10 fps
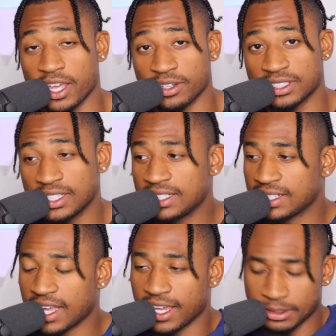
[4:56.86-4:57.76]
what is
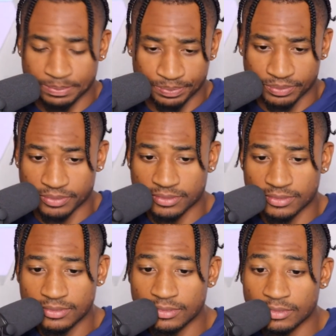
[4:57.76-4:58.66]
saying.
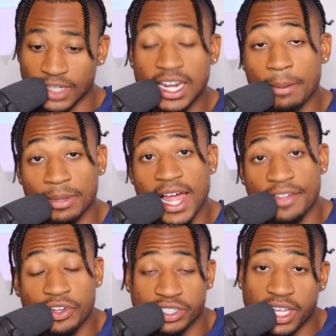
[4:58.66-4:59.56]
And I'm
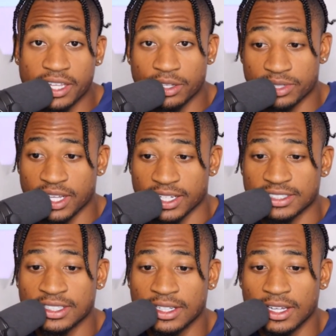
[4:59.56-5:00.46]
glad they're saying those
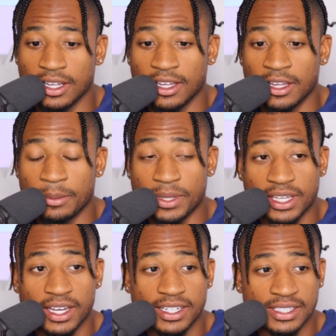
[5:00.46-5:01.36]
things
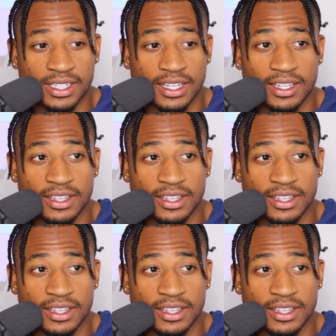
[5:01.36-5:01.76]
because